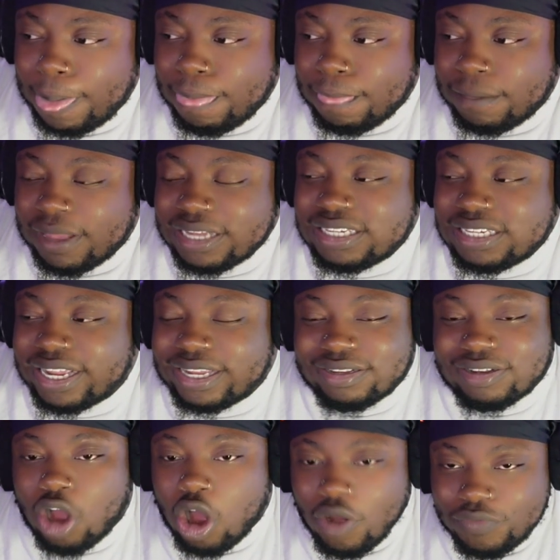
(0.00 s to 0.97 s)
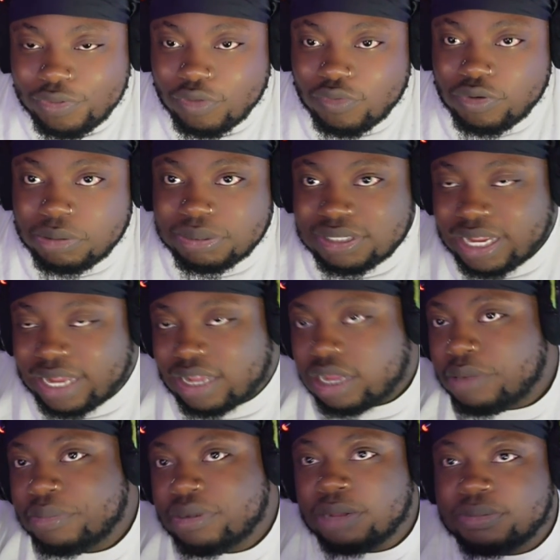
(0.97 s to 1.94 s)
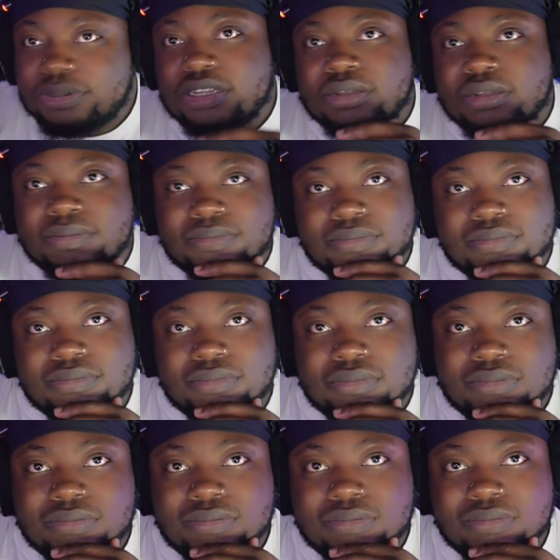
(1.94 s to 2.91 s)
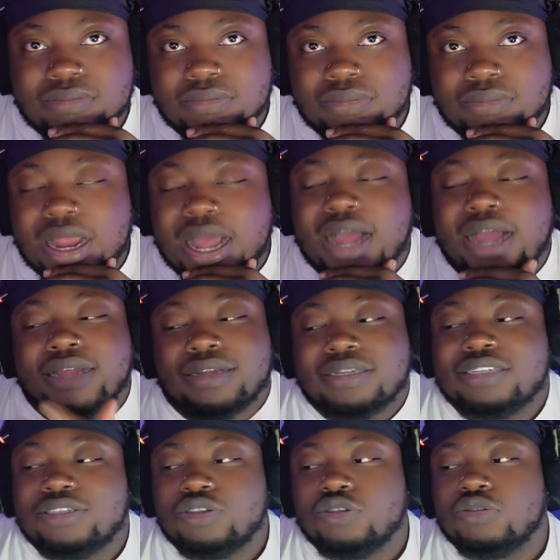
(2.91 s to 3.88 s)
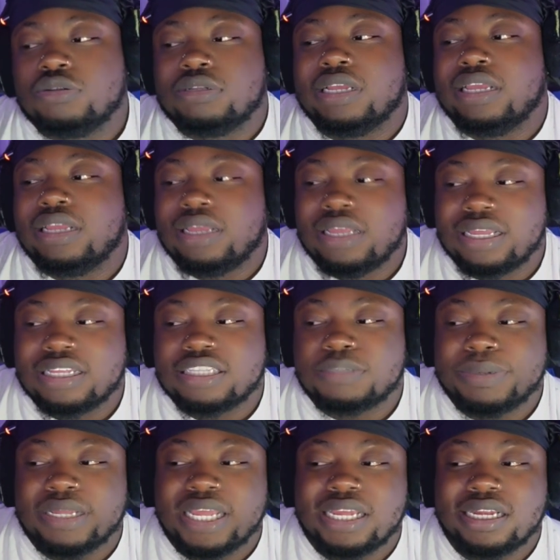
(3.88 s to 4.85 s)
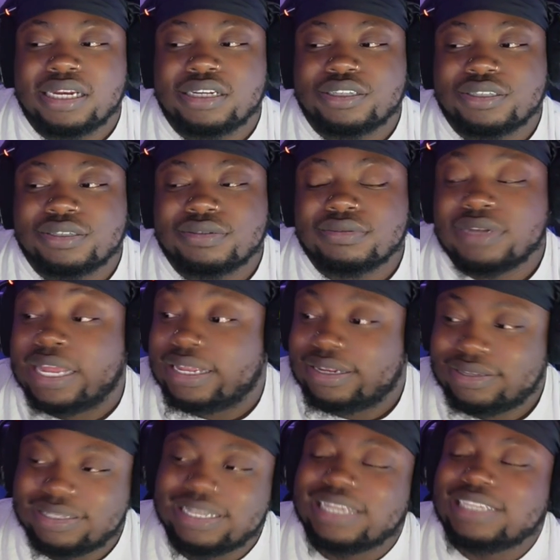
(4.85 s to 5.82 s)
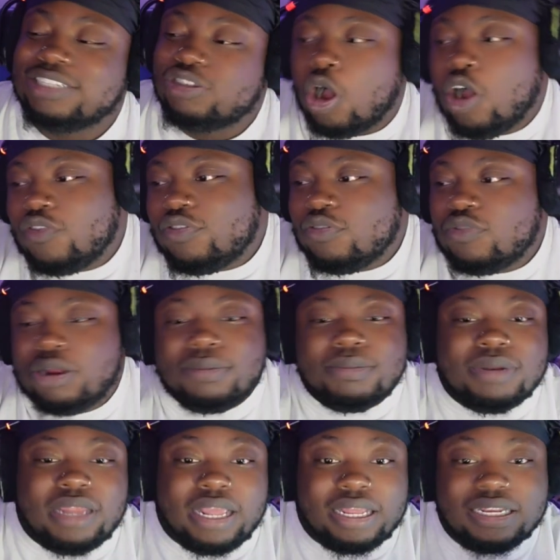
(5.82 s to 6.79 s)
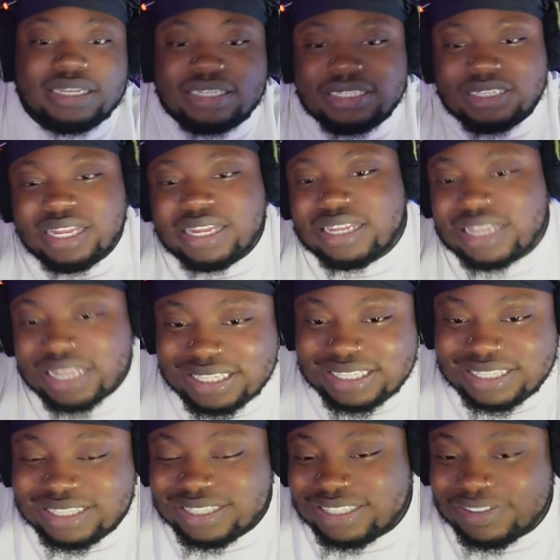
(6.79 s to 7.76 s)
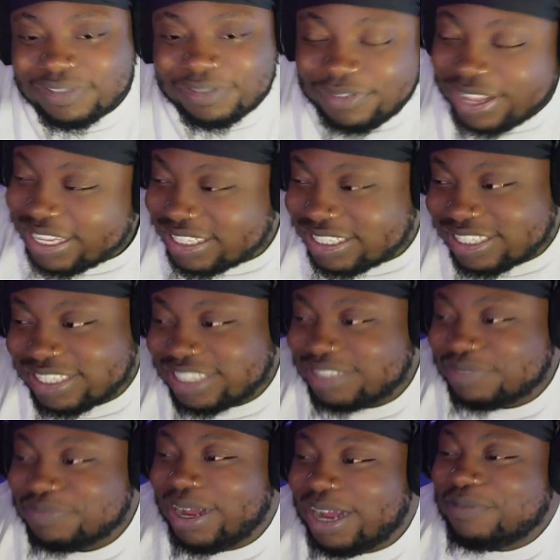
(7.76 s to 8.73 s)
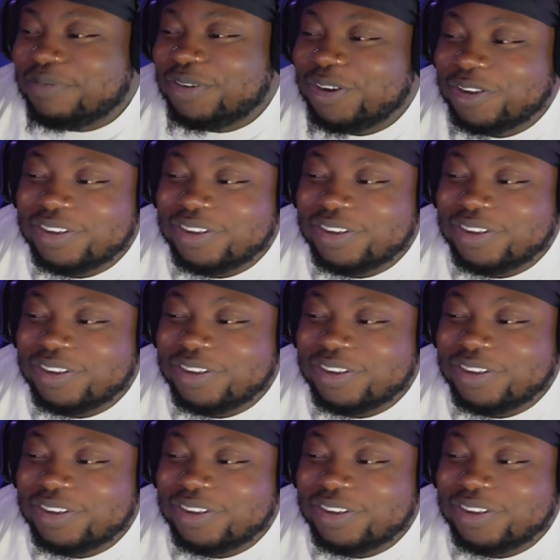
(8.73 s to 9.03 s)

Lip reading: it's like off the rip. It's like coming up to him. Nah, this dude, he can speak English. Like, it's just off the rip. Like, it's just like, the face is just mind blowing.